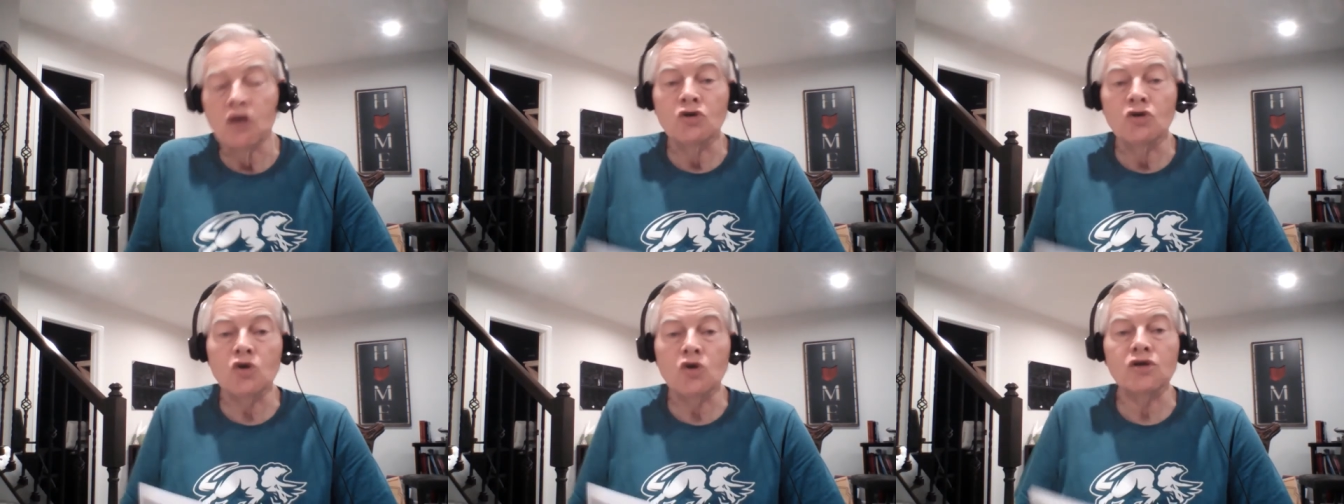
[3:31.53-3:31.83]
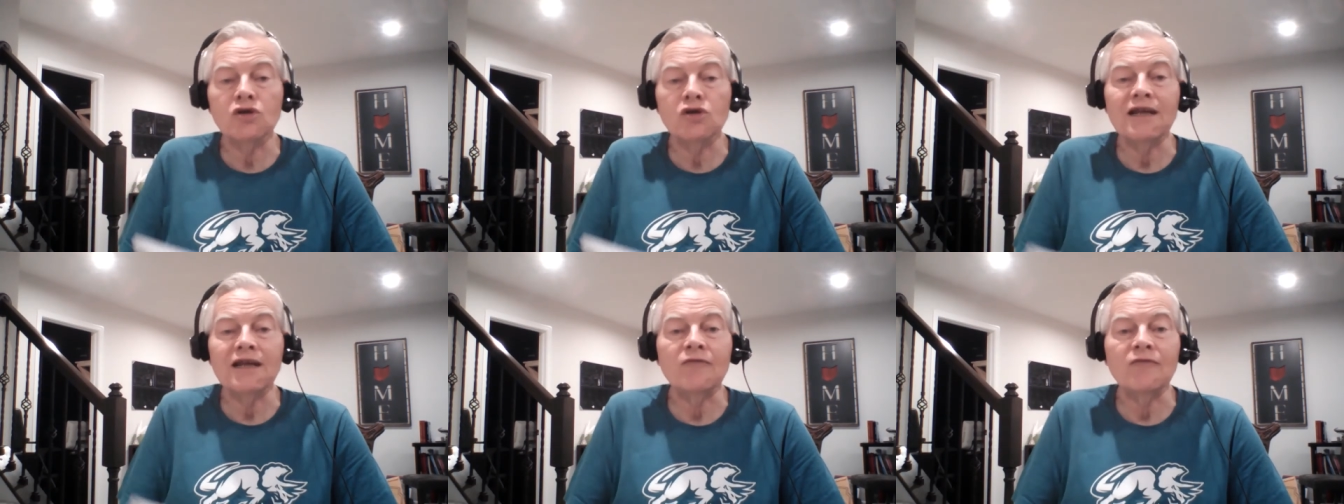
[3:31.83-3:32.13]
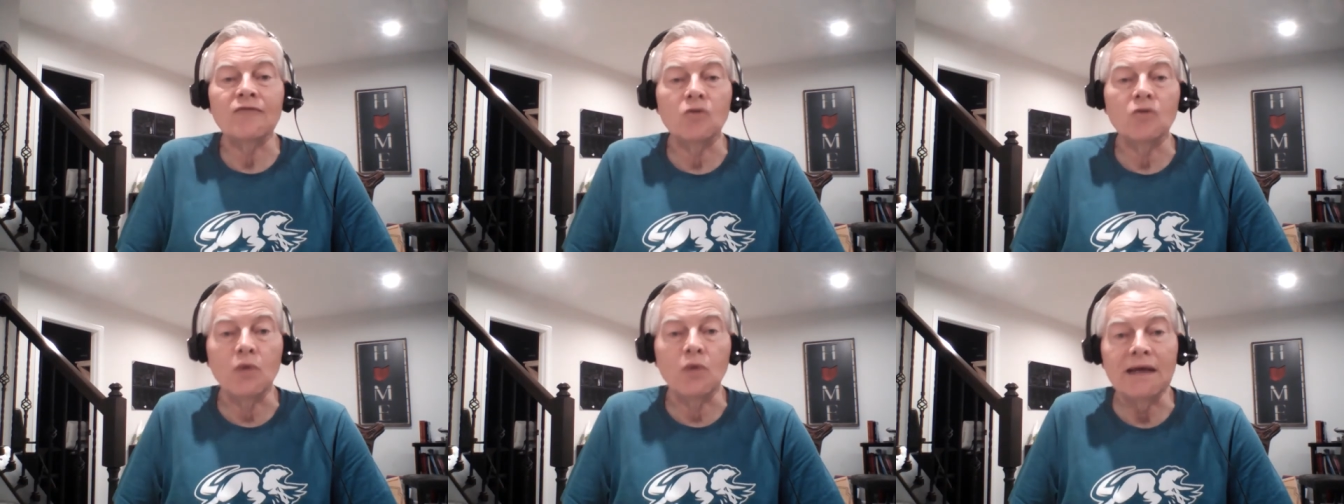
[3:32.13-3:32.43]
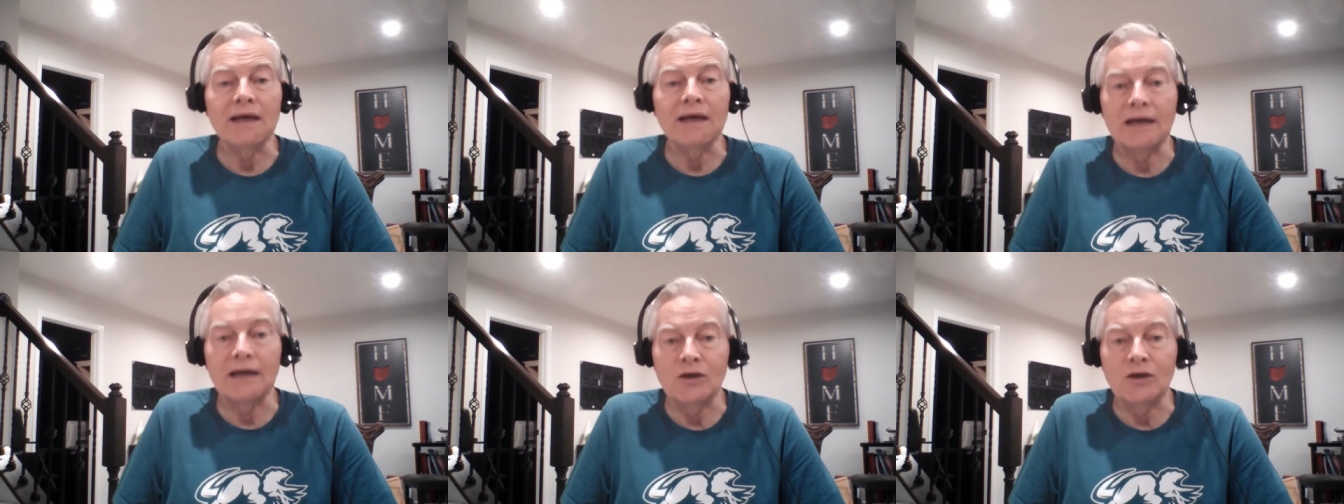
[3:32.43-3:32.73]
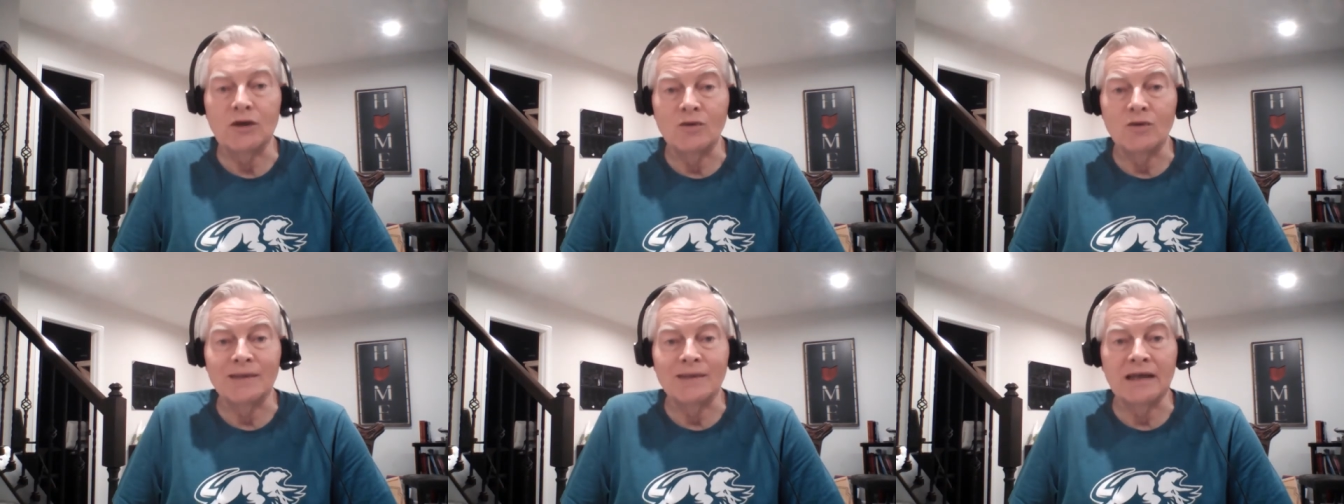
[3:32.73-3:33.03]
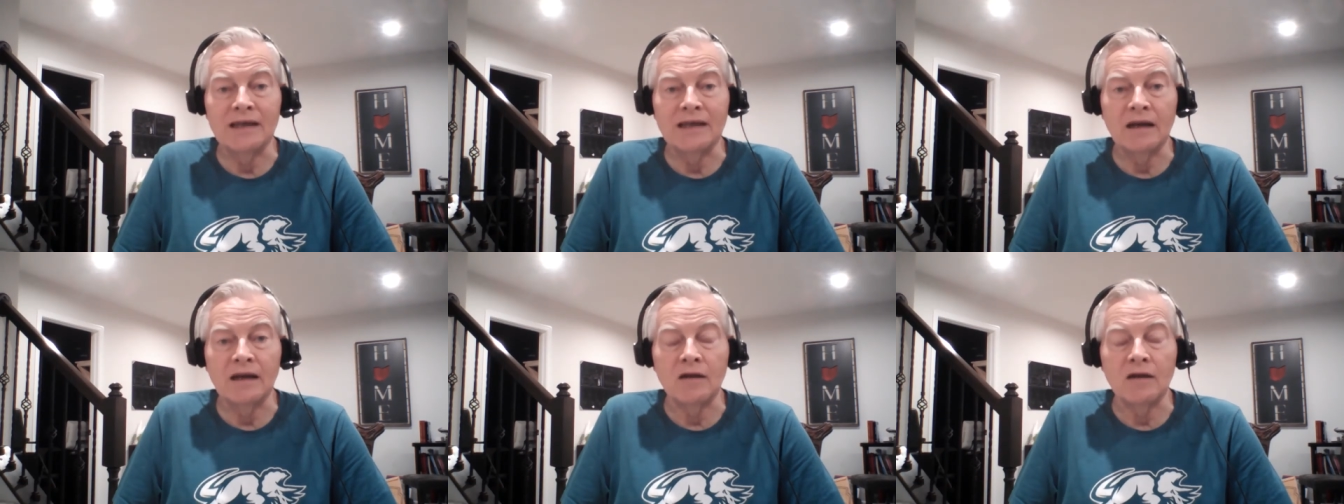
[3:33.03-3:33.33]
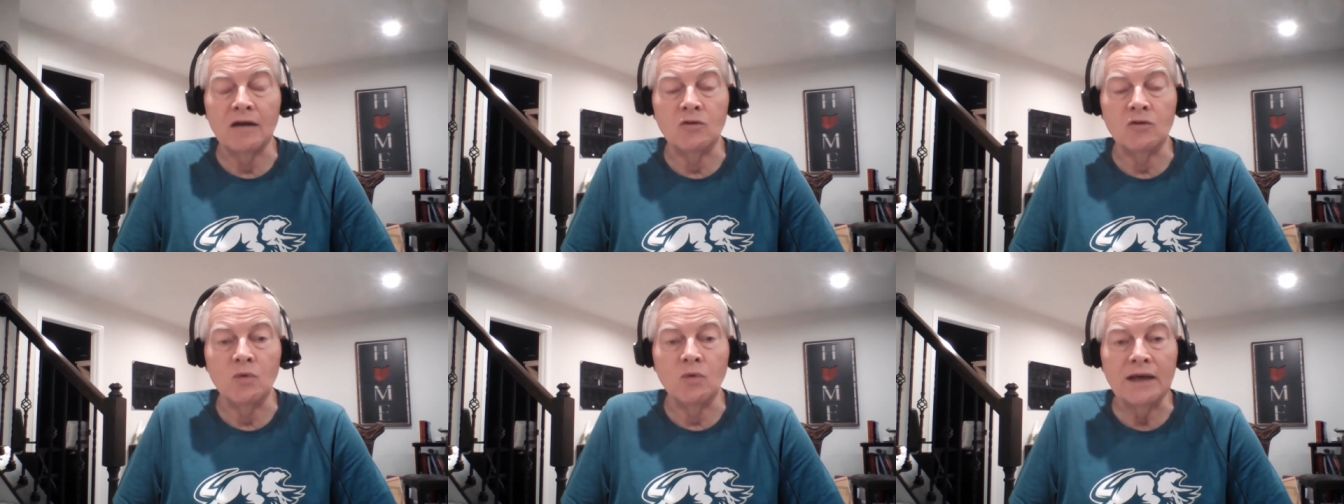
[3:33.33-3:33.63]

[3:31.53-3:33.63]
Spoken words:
Usually every week I do a beginning of the